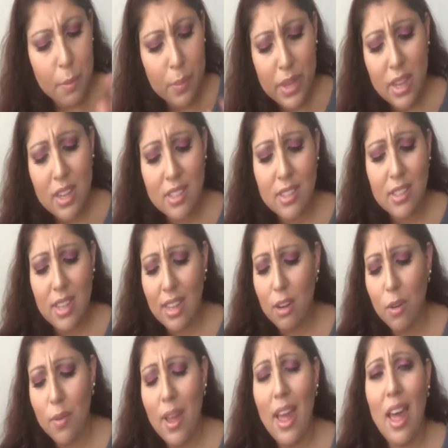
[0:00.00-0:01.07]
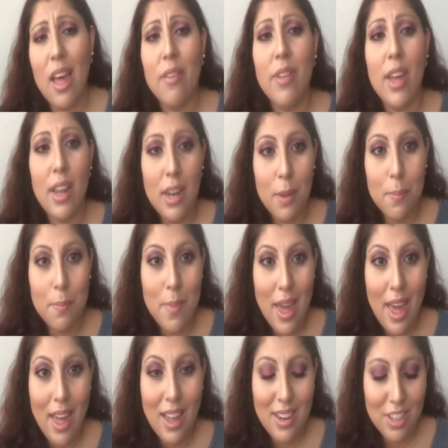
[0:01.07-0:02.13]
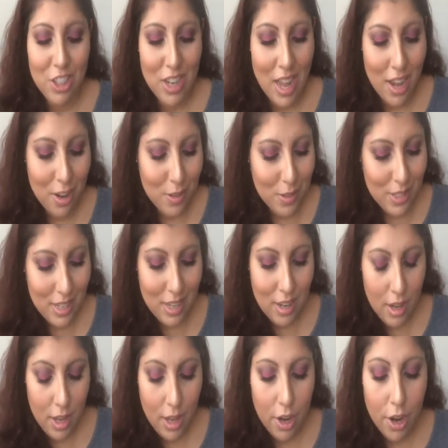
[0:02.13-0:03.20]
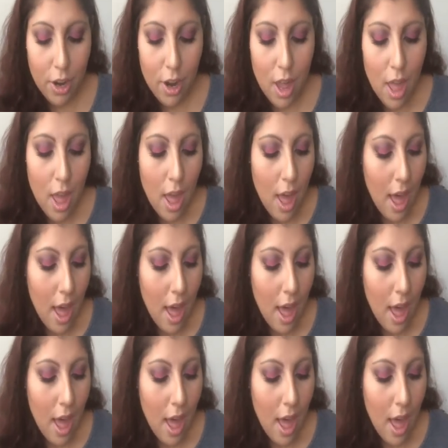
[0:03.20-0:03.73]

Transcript: Now, because they don't have any matte shadows in here,